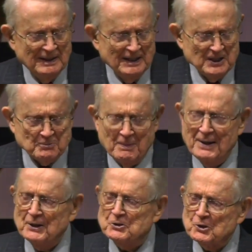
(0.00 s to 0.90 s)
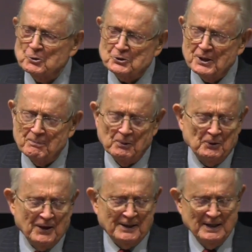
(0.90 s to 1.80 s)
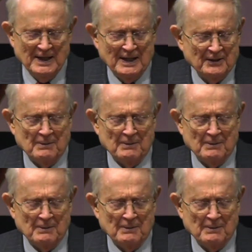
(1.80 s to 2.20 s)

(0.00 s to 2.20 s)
He's made it so simple that